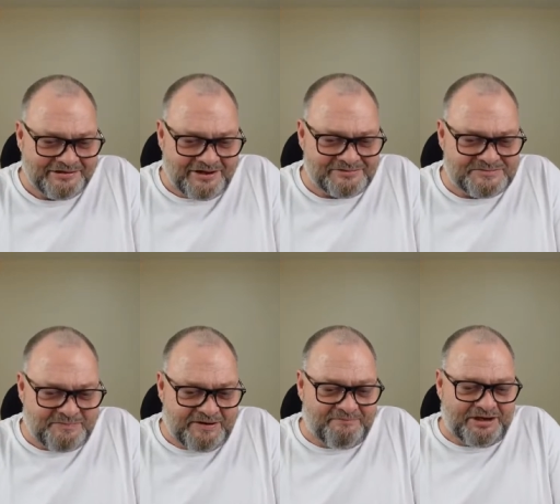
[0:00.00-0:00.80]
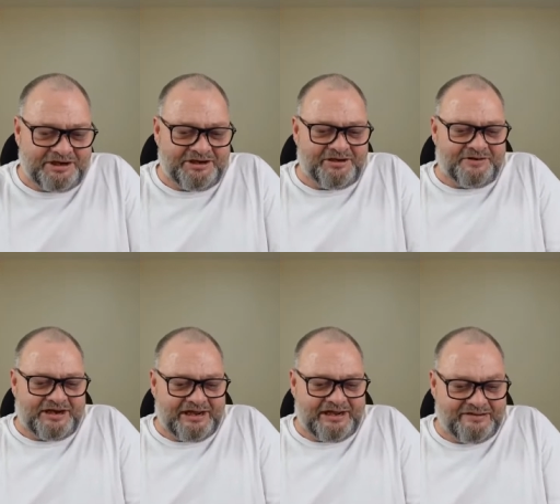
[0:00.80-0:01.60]
Don't spend money you don't
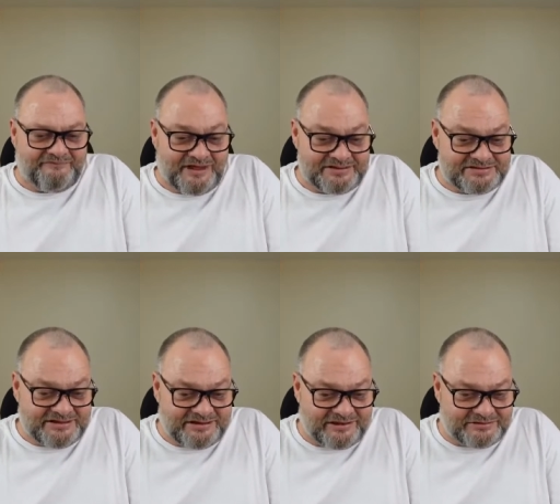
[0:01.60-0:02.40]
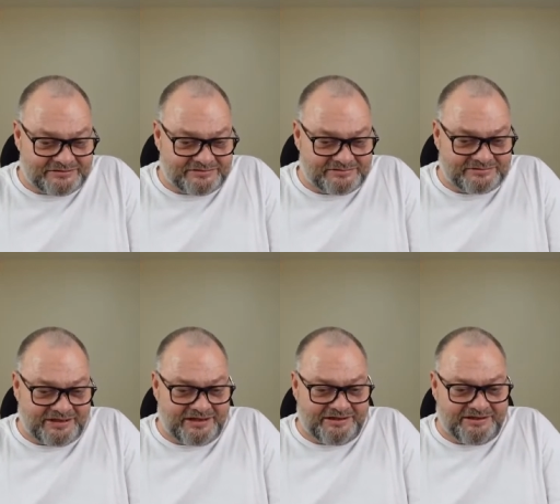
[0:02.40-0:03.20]
have. That's it. All
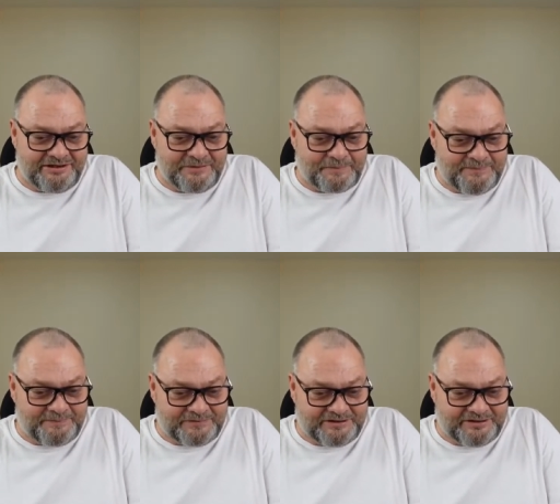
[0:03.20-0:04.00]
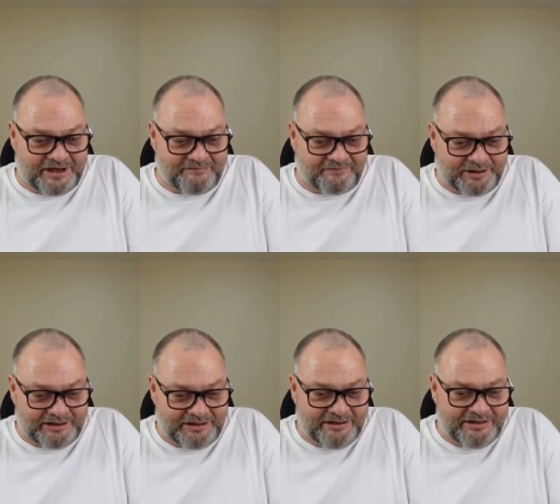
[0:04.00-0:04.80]
90-year people in the government.